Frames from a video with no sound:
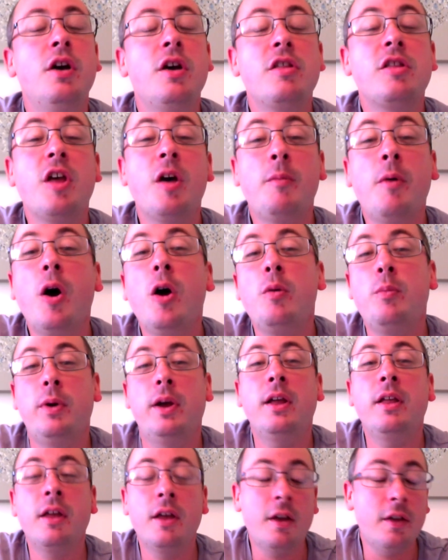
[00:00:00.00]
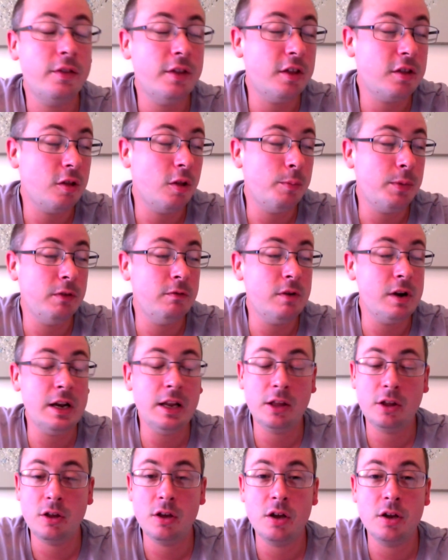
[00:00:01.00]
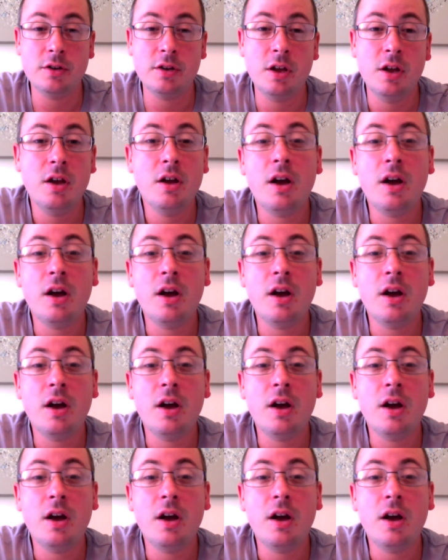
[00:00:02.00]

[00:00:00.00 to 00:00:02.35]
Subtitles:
So I'm hoping this will be really good.